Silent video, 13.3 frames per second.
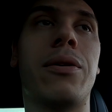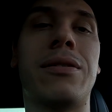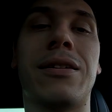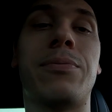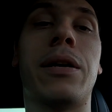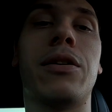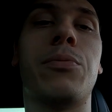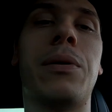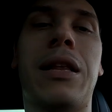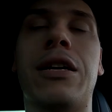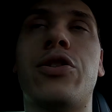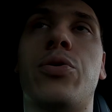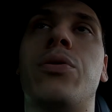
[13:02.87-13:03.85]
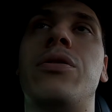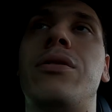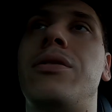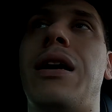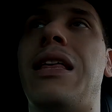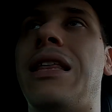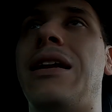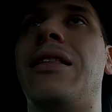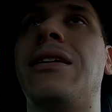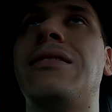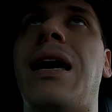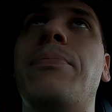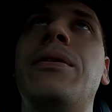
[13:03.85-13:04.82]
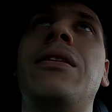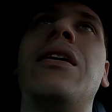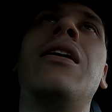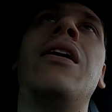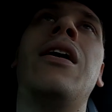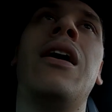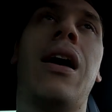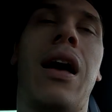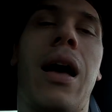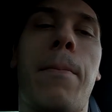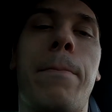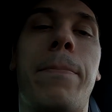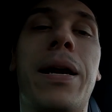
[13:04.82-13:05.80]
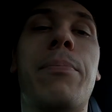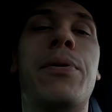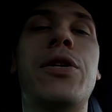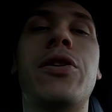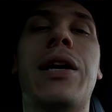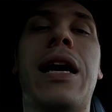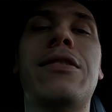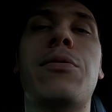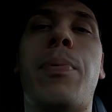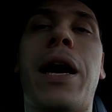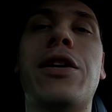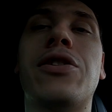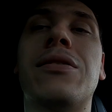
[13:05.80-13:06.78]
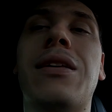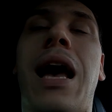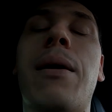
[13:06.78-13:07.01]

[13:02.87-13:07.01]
I was expecting it to be a lot shorter. A lot of things happened. But I appreciate you guys your patience. I